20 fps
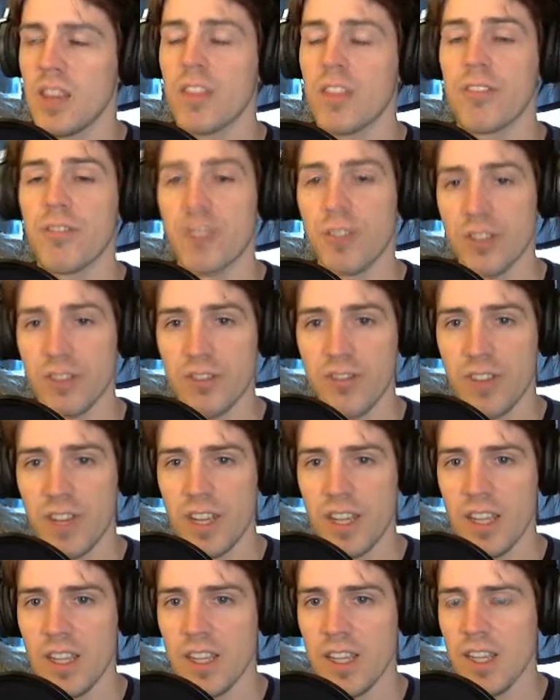The first
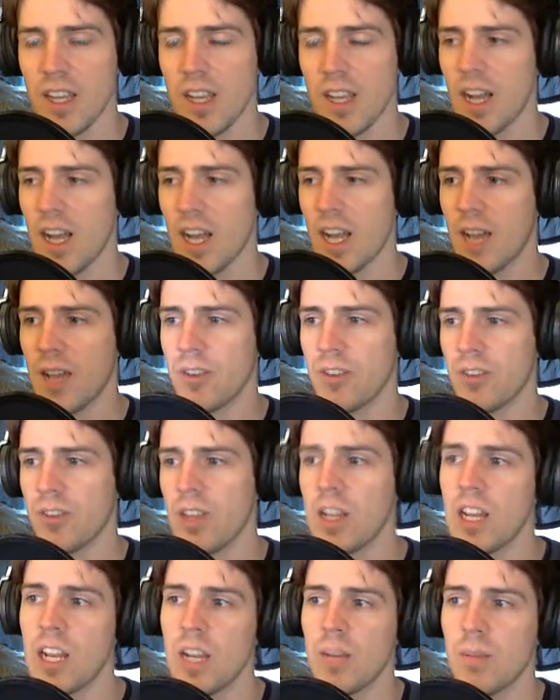fight, I was
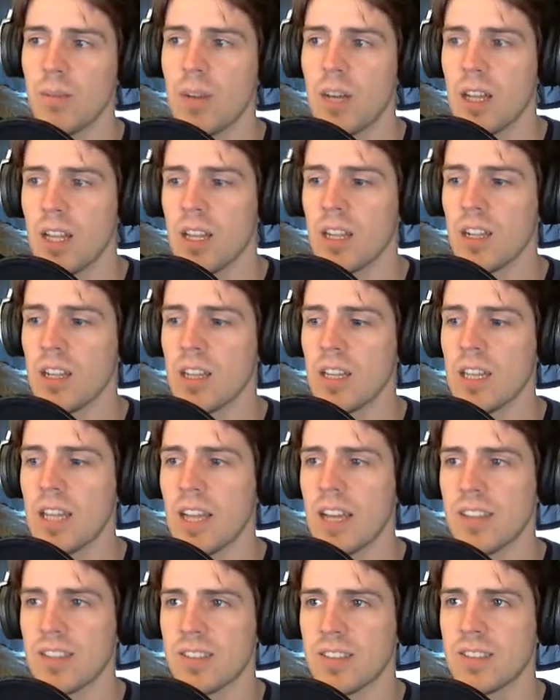hitting him a little
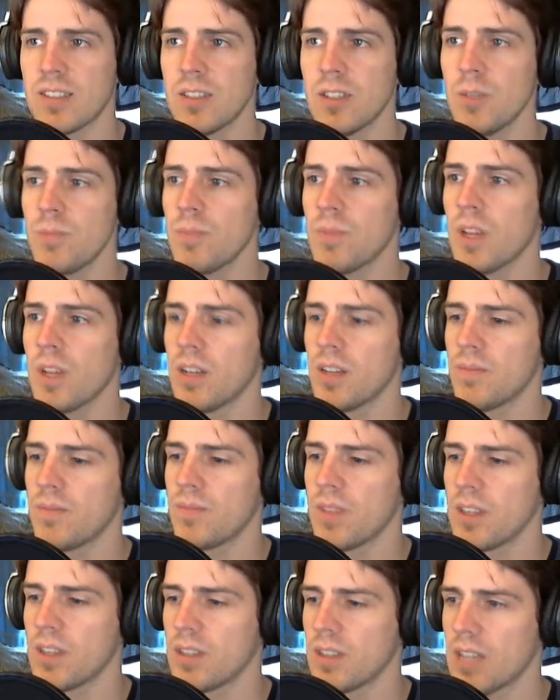less. Oh, uh,
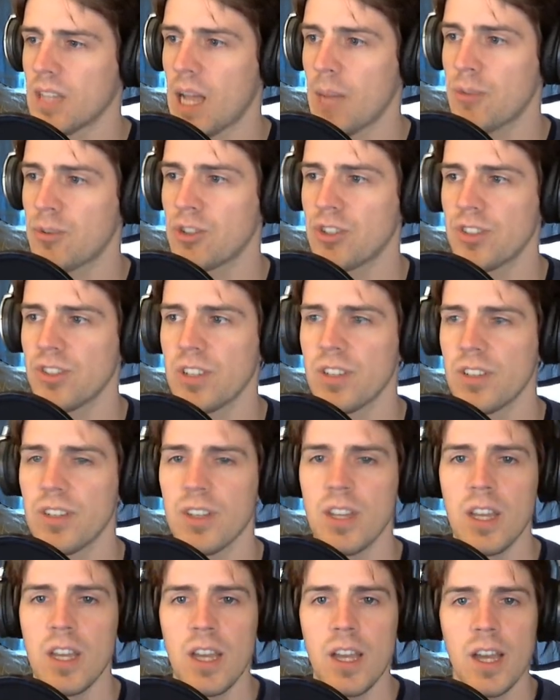capture just ended.